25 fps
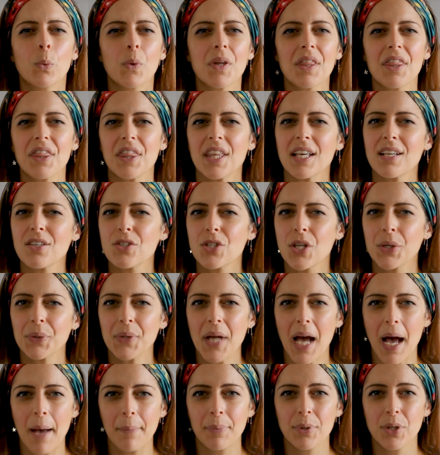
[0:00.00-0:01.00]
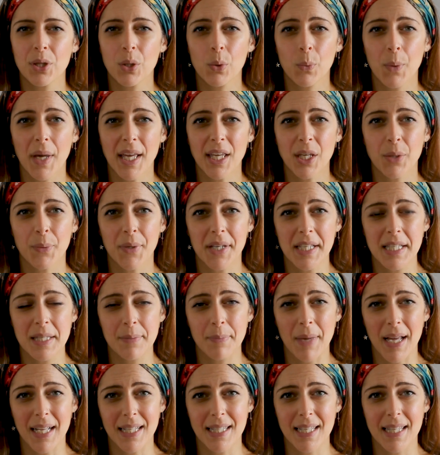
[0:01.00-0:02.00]
When things don't happen the way you
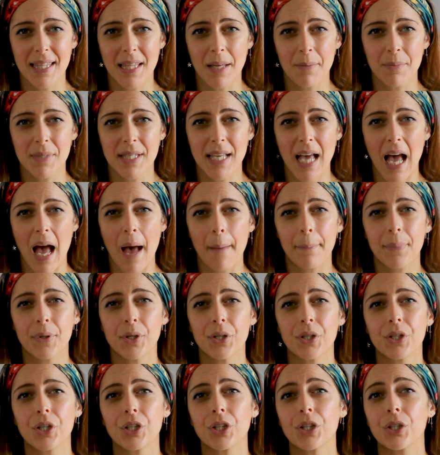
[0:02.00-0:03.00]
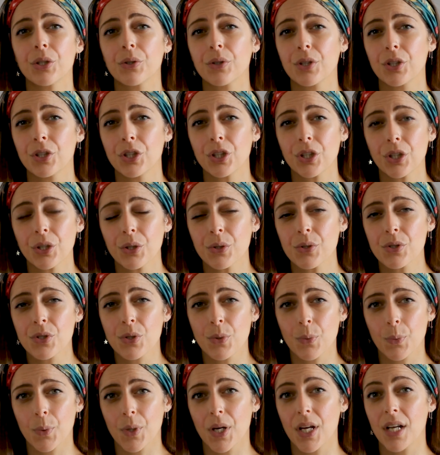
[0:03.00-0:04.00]
expected them to happen, you can use the
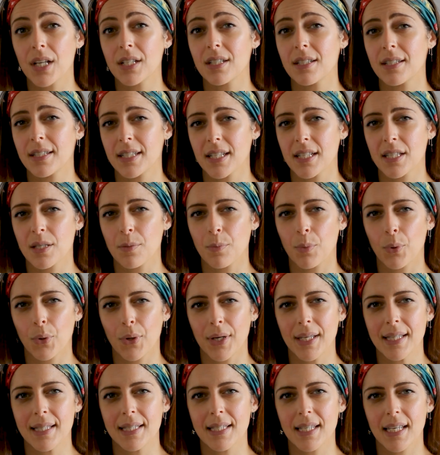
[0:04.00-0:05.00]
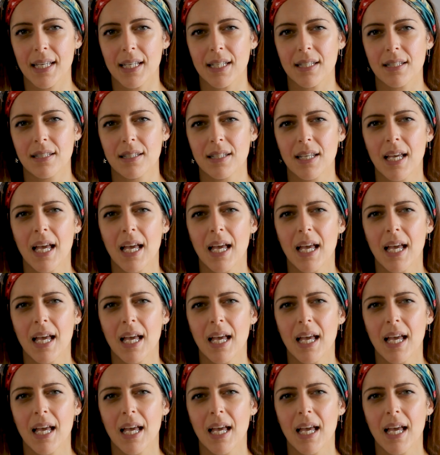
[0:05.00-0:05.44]
word disappointed.